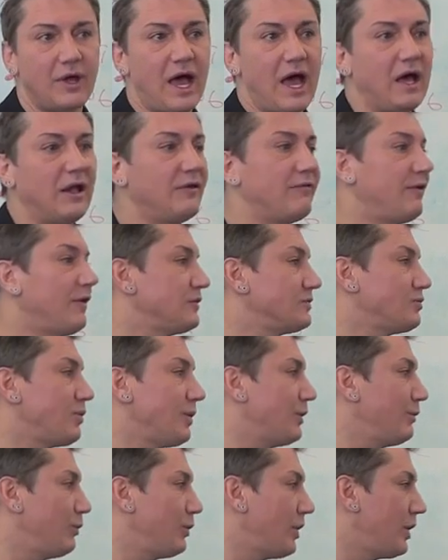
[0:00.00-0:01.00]
Aloe vera is what
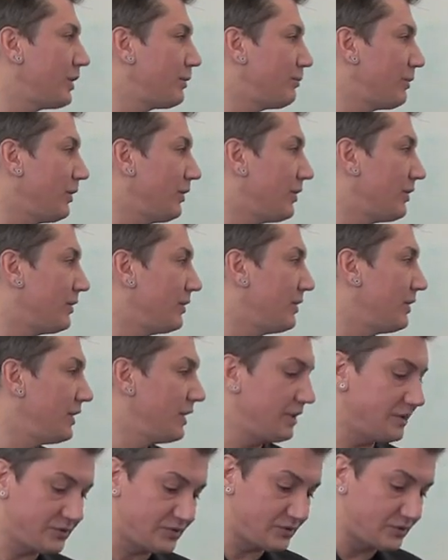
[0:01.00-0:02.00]
you put on a burn.
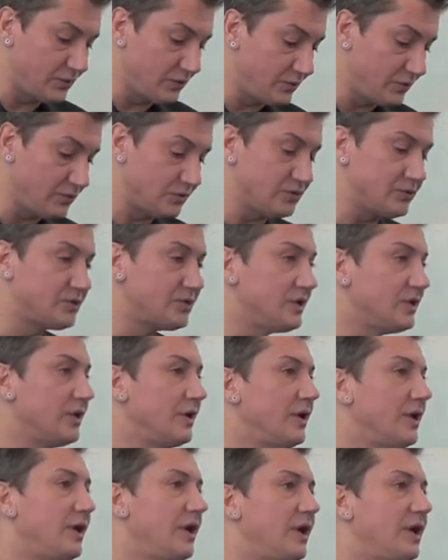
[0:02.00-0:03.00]
It soothes.
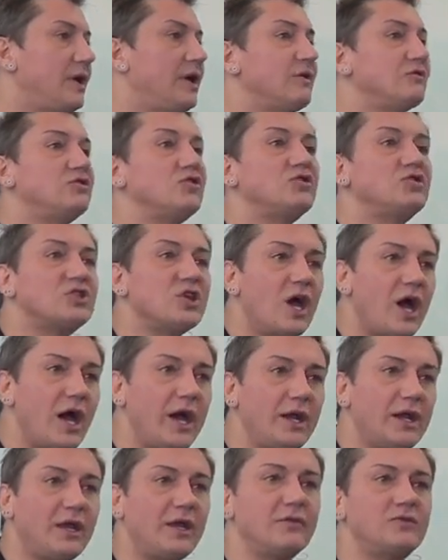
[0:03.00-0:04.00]
It gives you
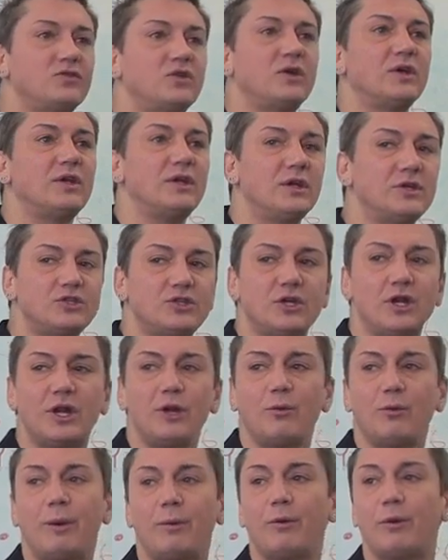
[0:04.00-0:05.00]
shine. It gives you condition. And
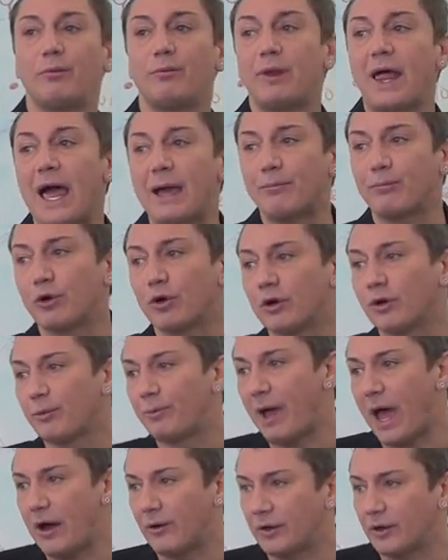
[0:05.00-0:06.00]
then we put black pearl
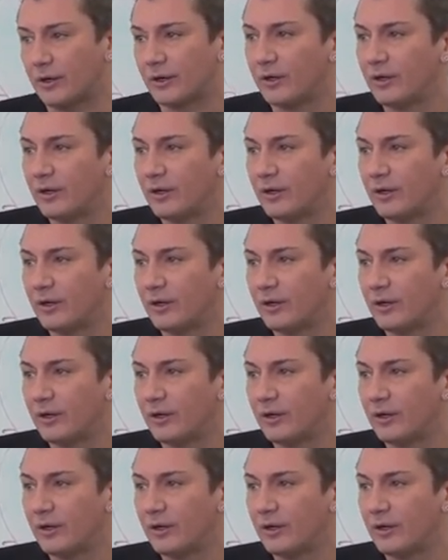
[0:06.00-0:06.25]
powder.